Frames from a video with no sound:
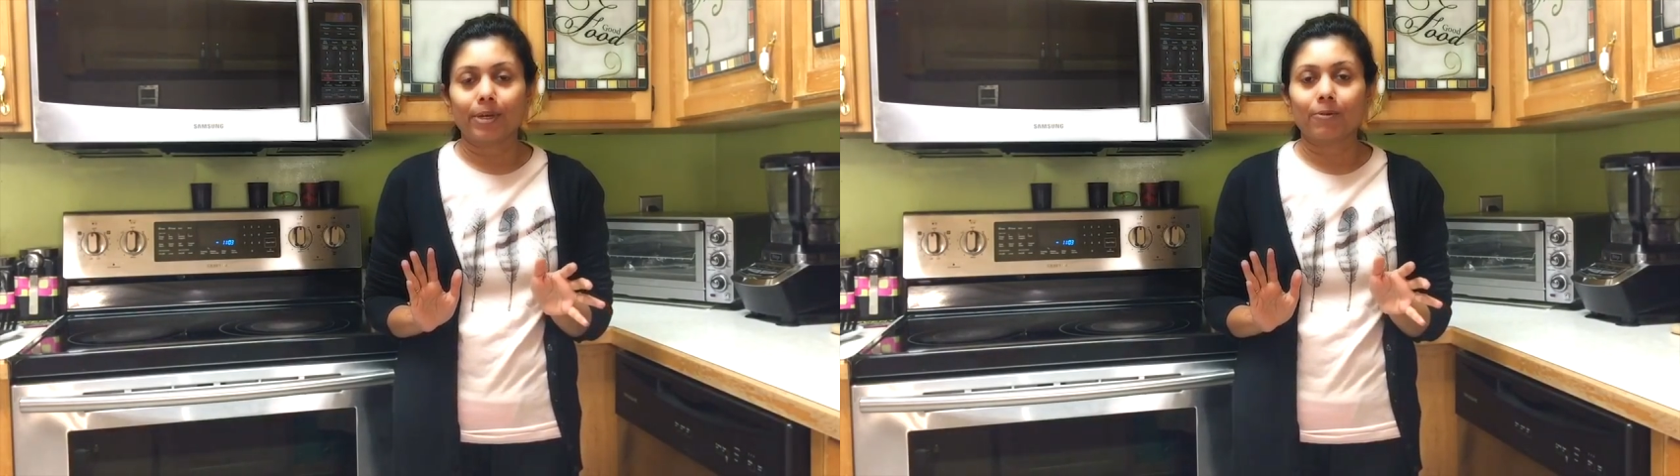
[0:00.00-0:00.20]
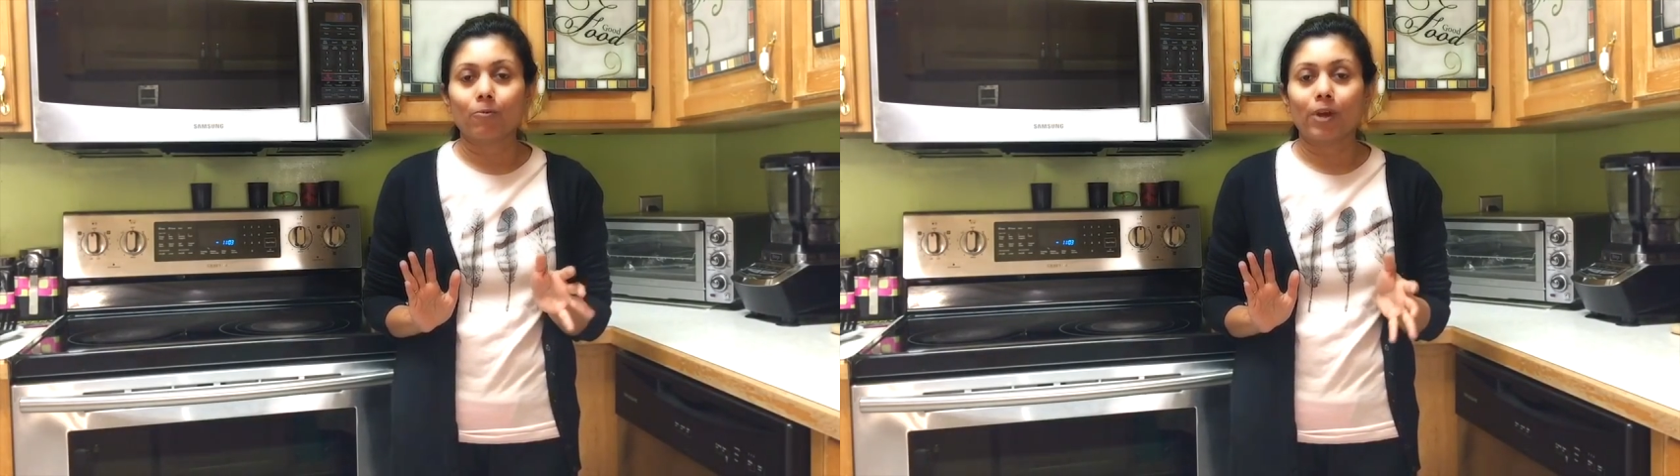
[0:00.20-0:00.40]

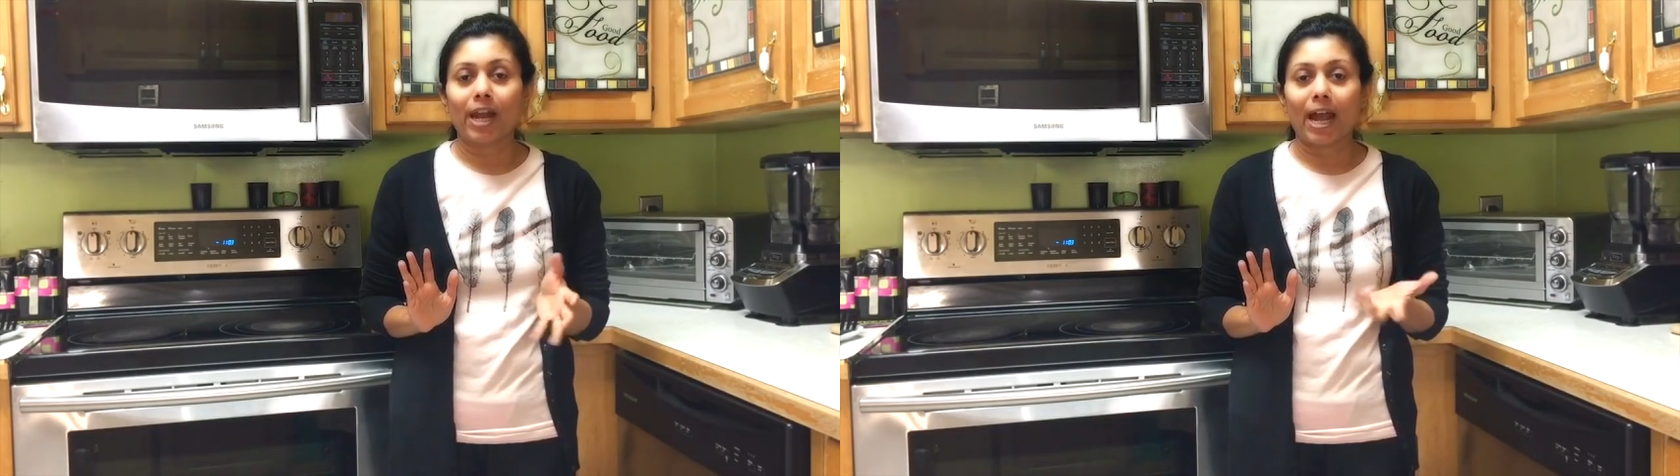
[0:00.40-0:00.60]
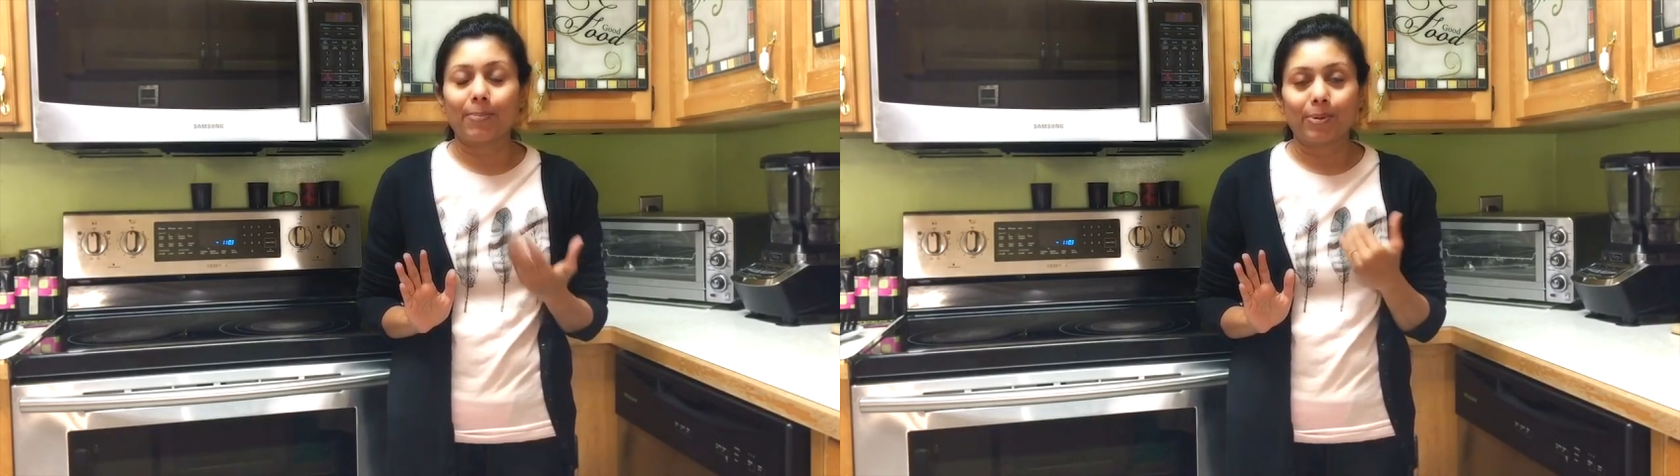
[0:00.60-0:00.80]
but
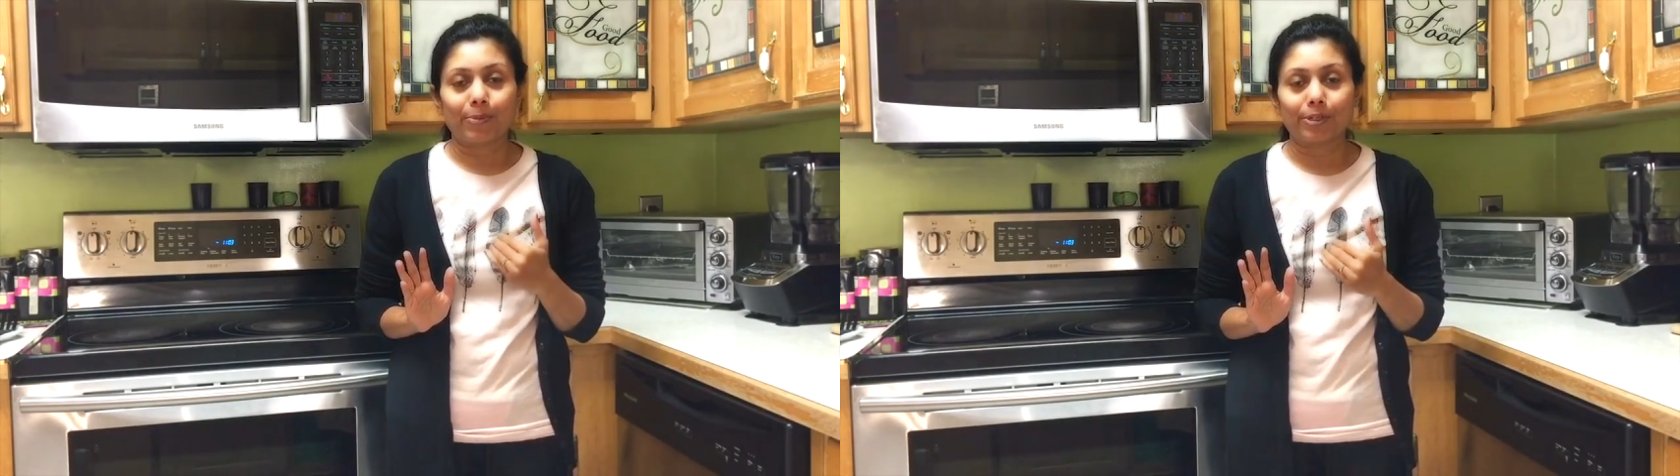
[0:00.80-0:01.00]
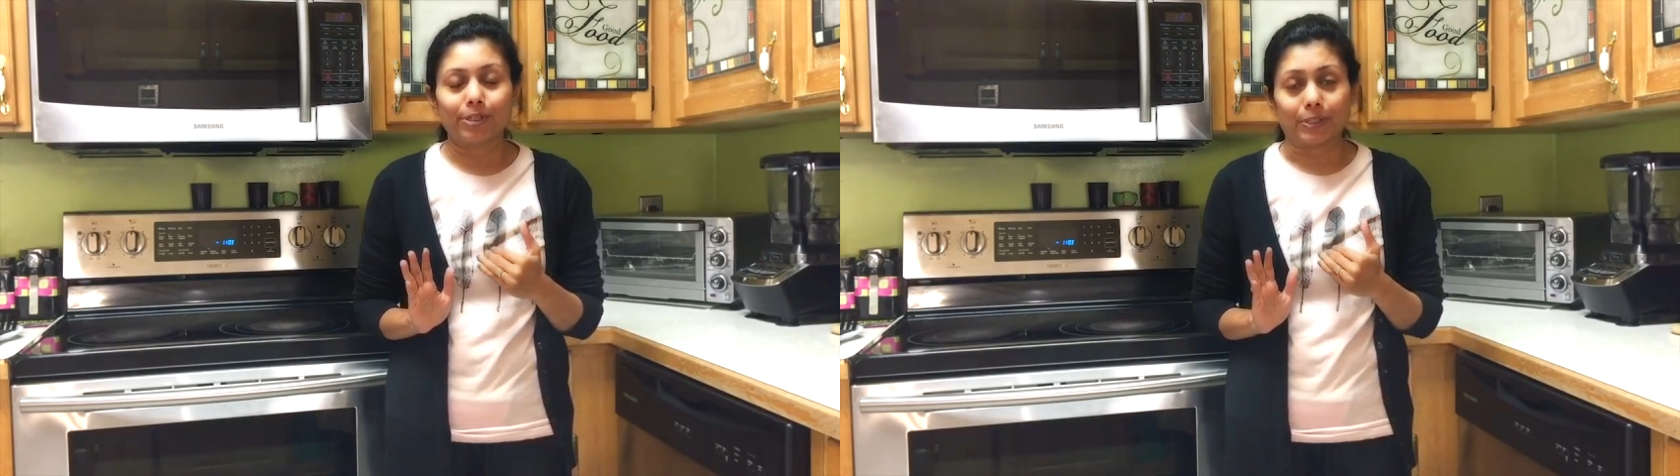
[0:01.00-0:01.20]
when I
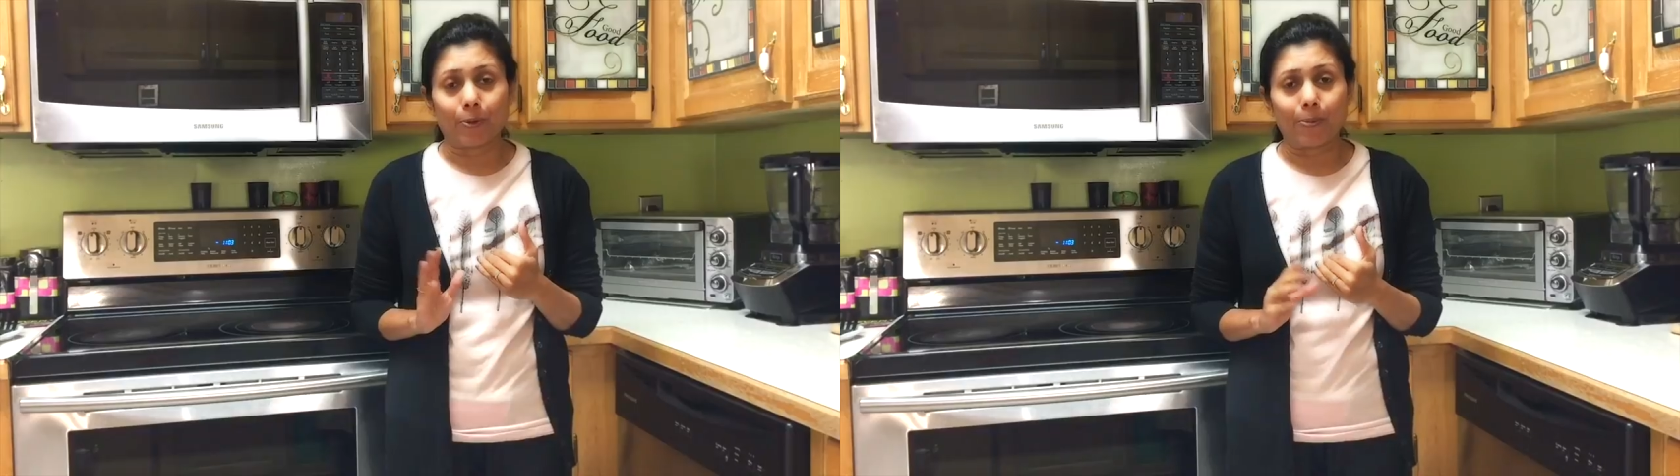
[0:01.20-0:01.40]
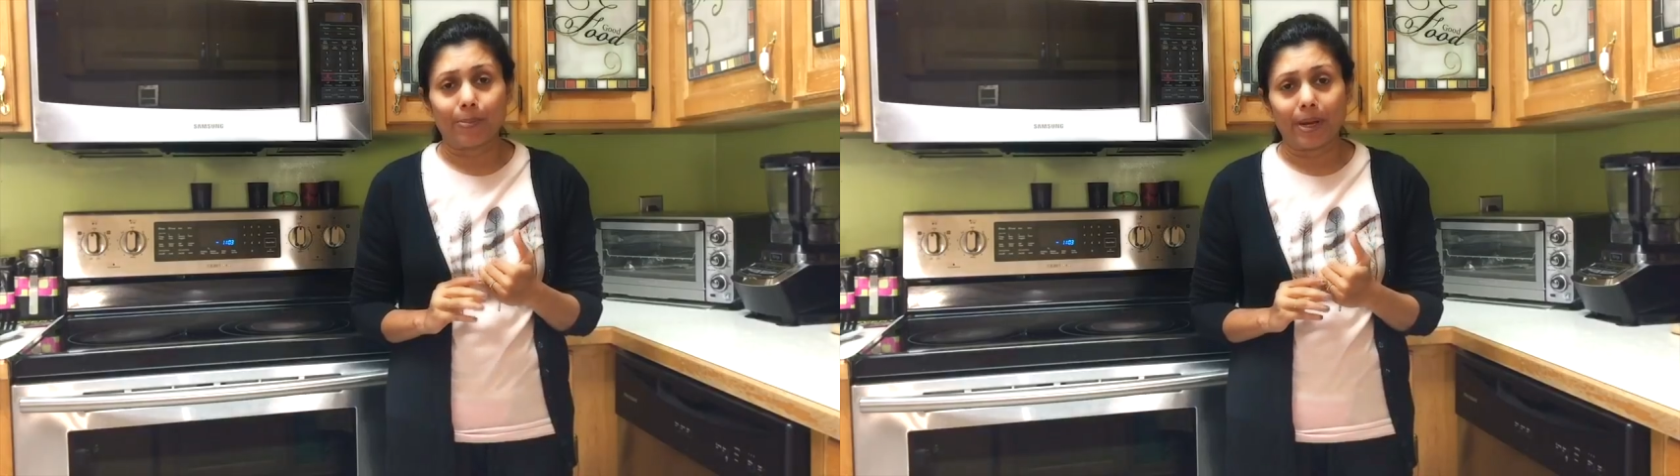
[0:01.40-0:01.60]
prepare this
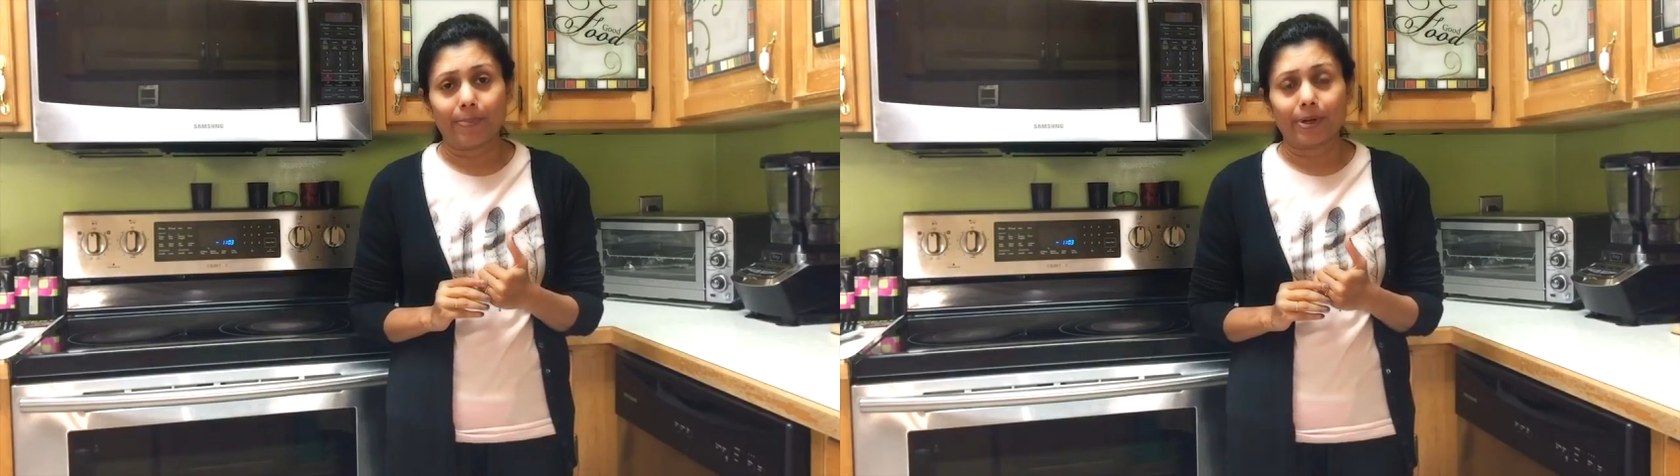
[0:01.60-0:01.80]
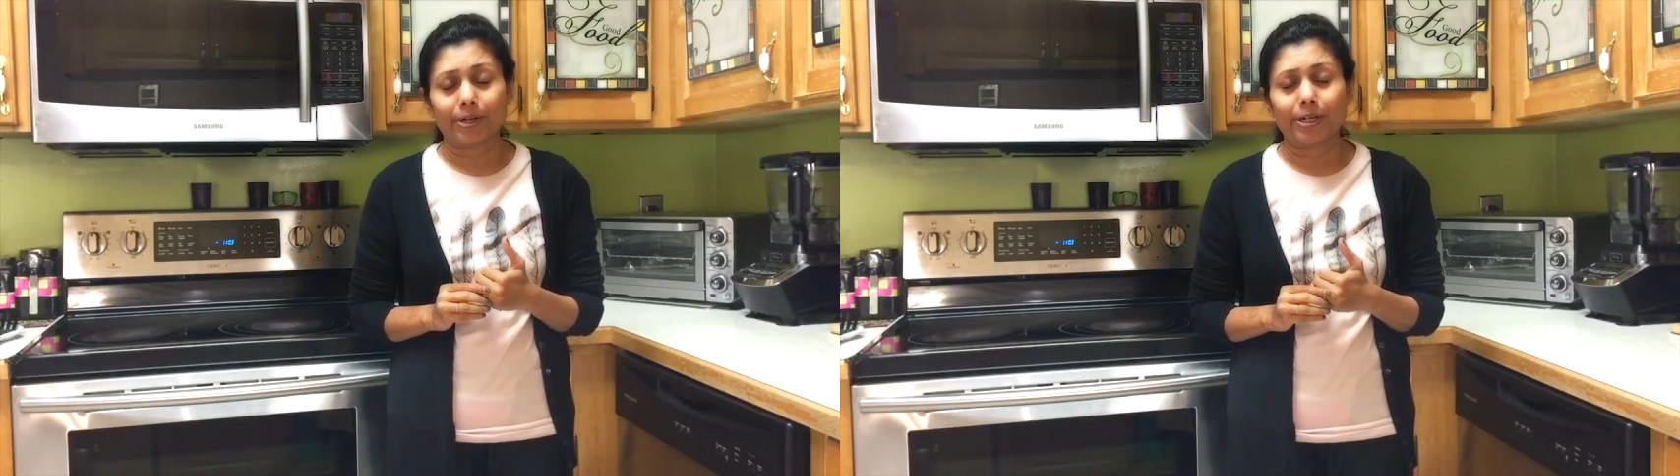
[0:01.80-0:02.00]

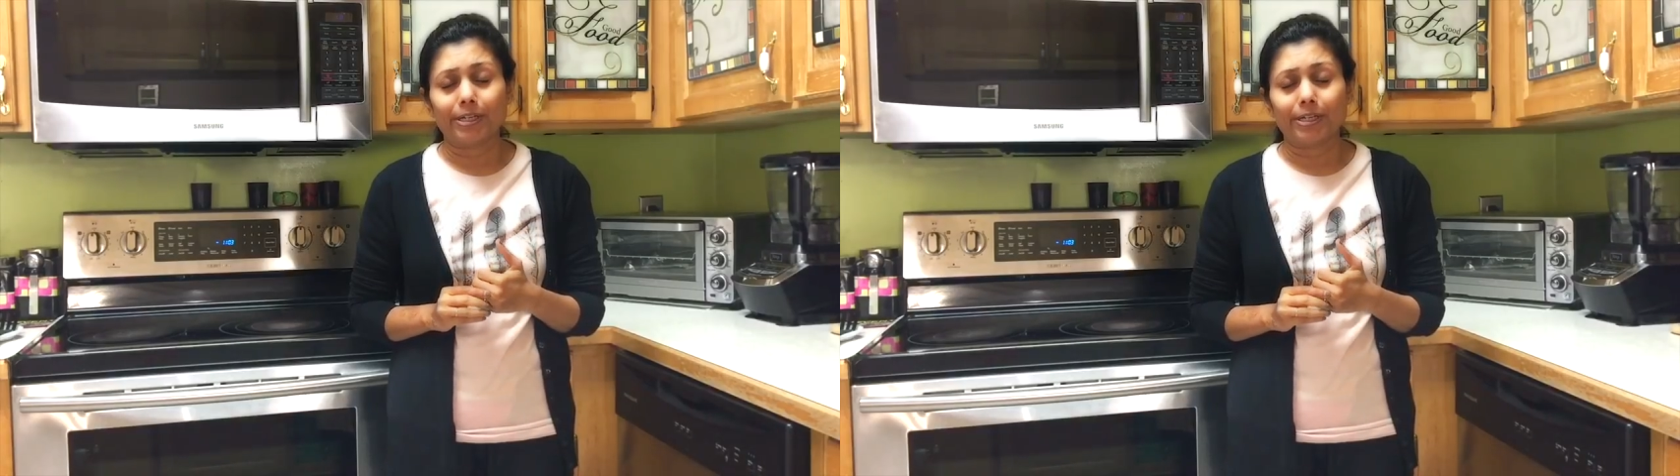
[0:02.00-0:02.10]
homemade butter,